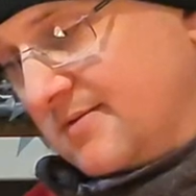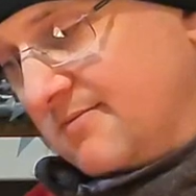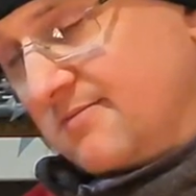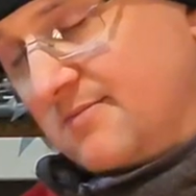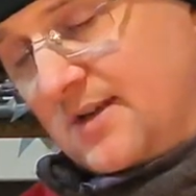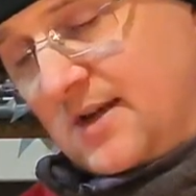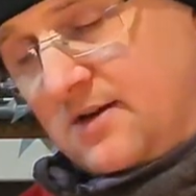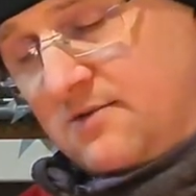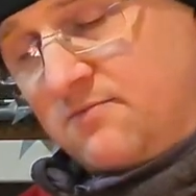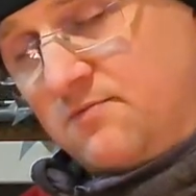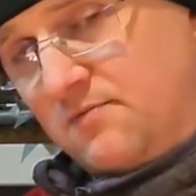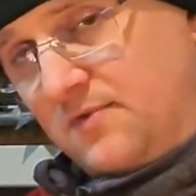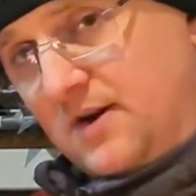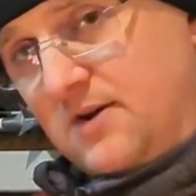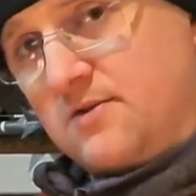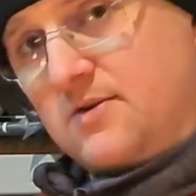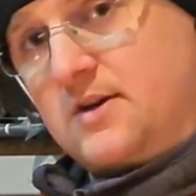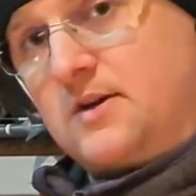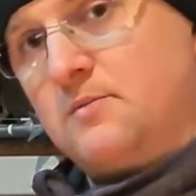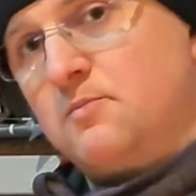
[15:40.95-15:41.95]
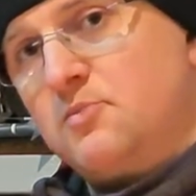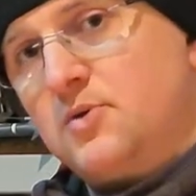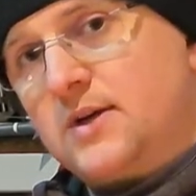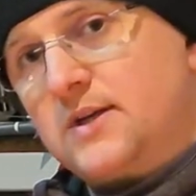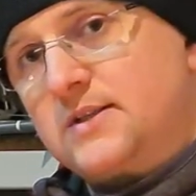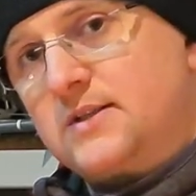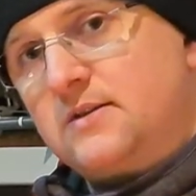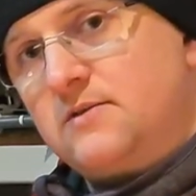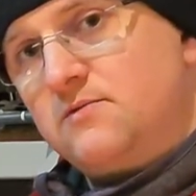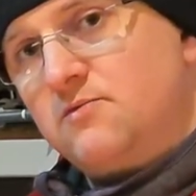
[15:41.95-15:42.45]
you know, very
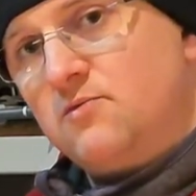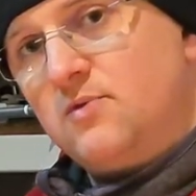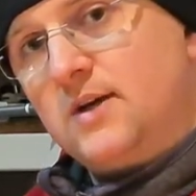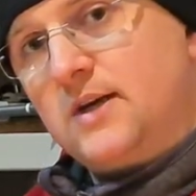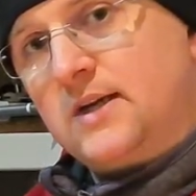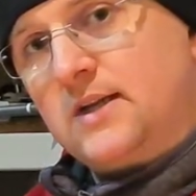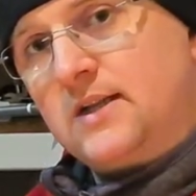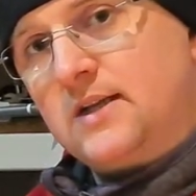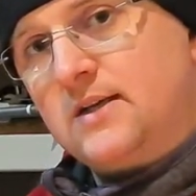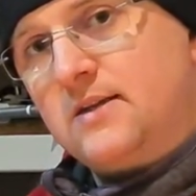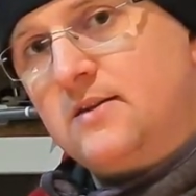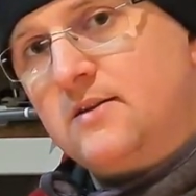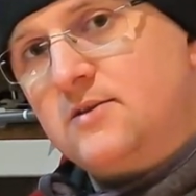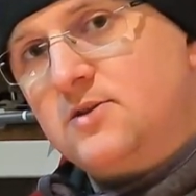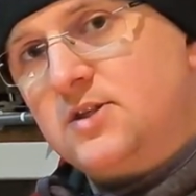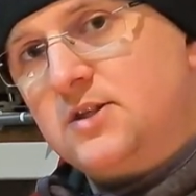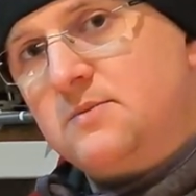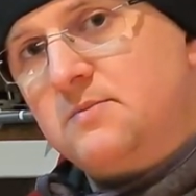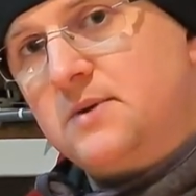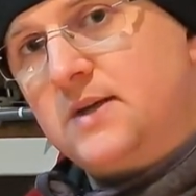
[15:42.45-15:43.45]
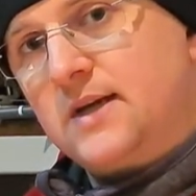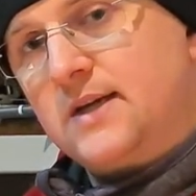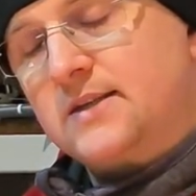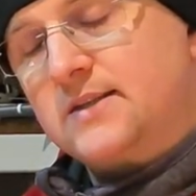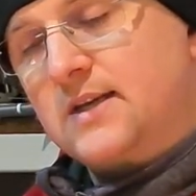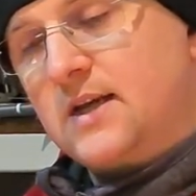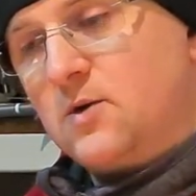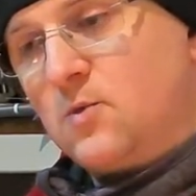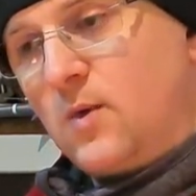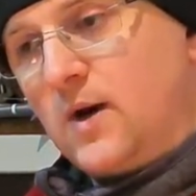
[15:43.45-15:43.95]
impressive really, the GPS,
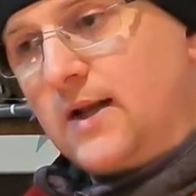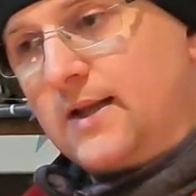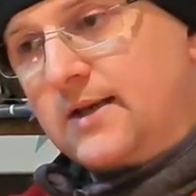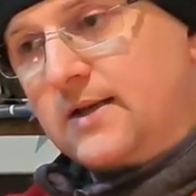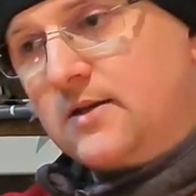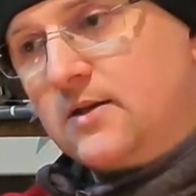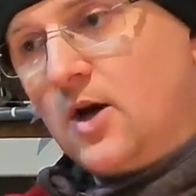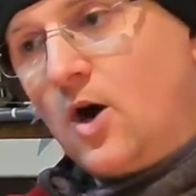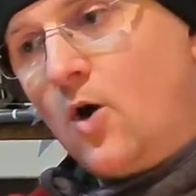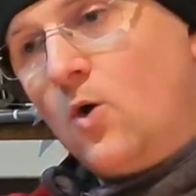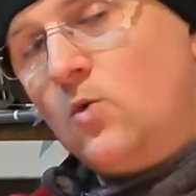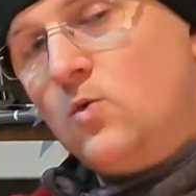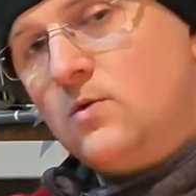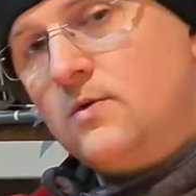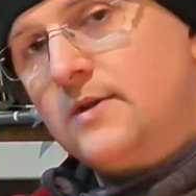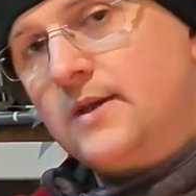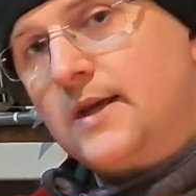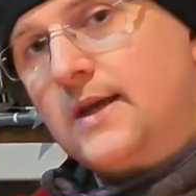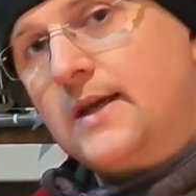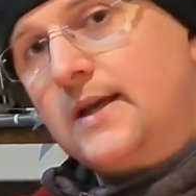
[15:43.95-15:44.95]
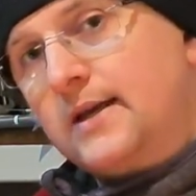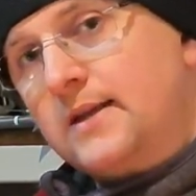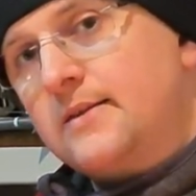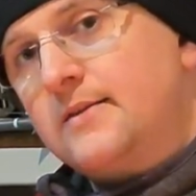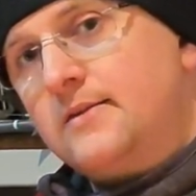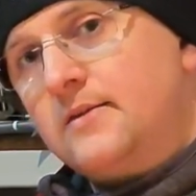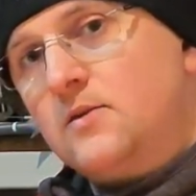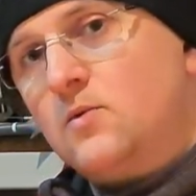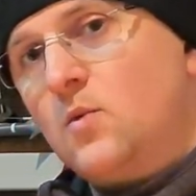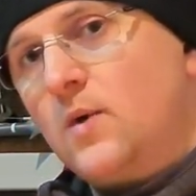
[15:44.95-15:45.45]
how well it can hold it
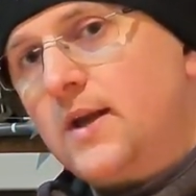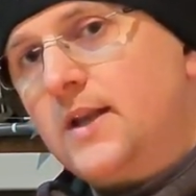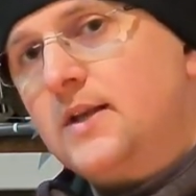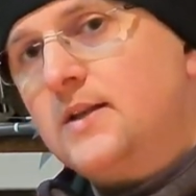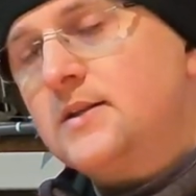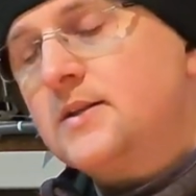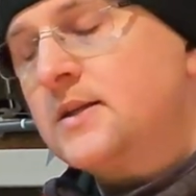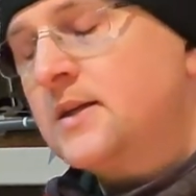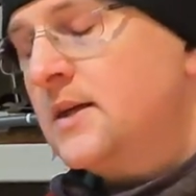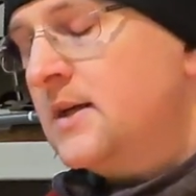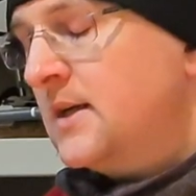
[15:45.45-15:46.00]
in the wind.